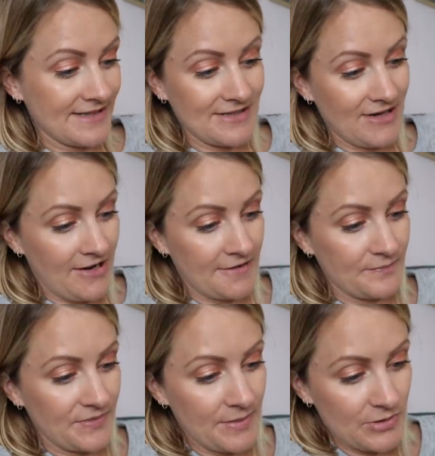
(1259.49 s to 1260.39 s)
I don't know.
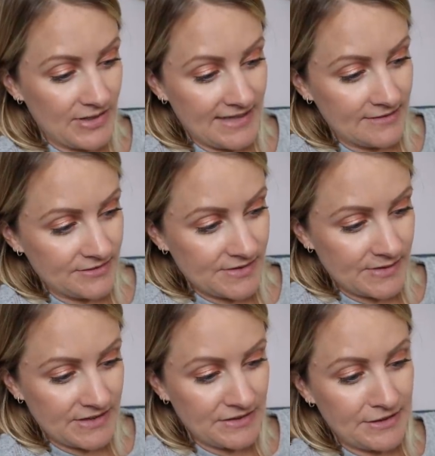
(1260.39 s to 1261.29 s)
I'm not a landlord, so
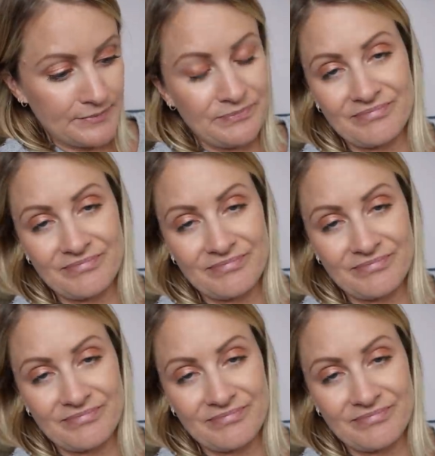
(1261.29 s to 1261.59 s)
I don't know.